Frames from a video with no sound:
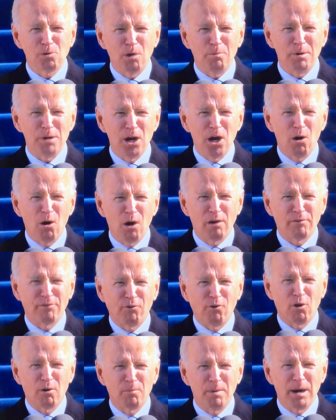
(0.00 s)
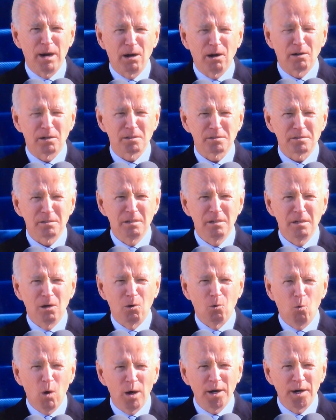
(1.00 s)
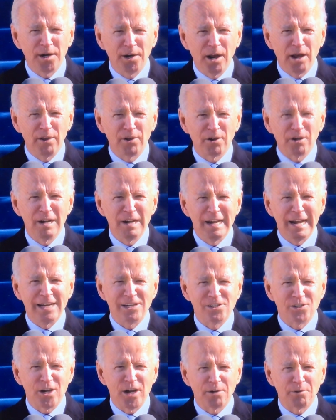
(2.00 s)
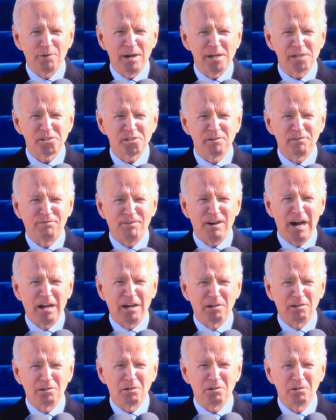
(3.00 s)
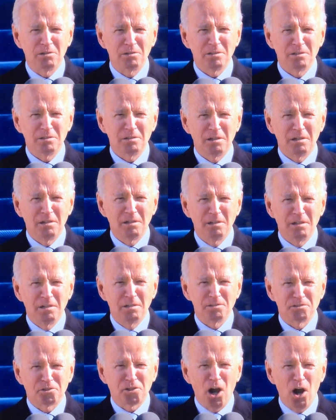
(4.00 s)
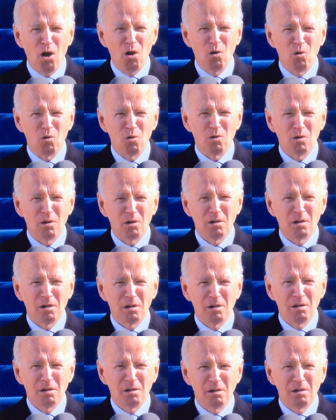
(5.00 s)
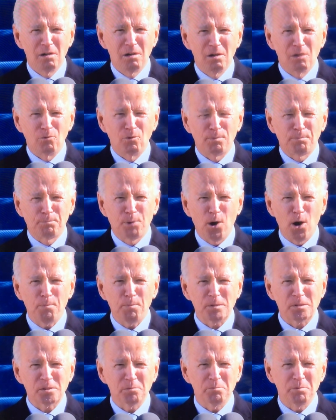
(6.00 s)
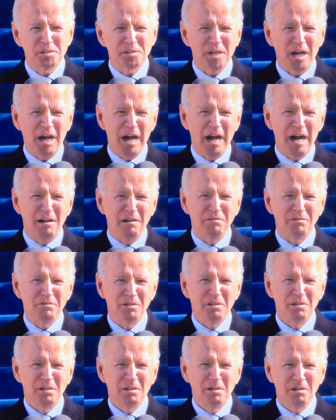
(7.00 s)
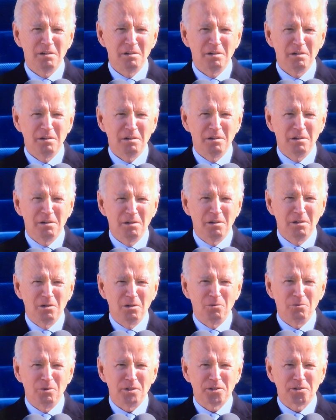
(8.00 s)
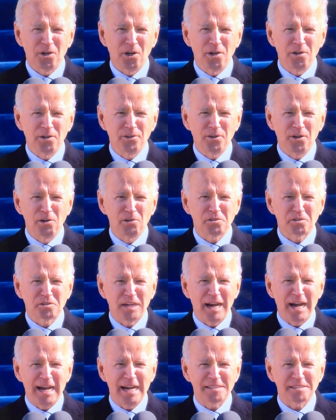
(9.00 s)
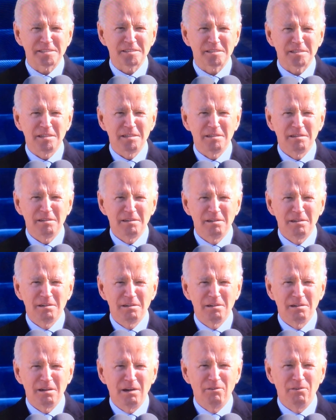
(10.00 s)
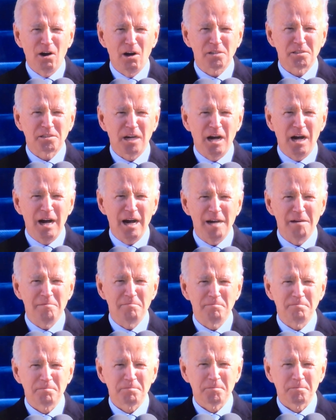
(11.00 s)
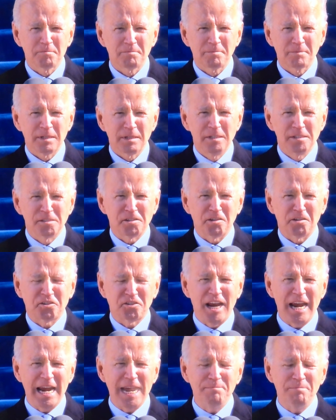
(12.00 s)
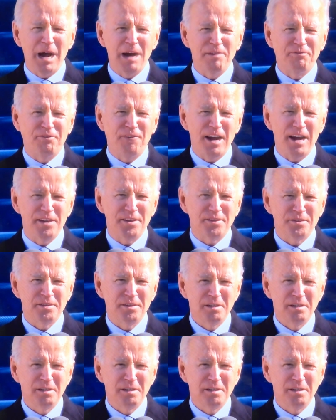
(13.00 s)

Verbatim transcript: what we owe our forebears, one another, and generation to follow. So, with purpose and resolve, we turn to those tasks of our time, sustained by faith,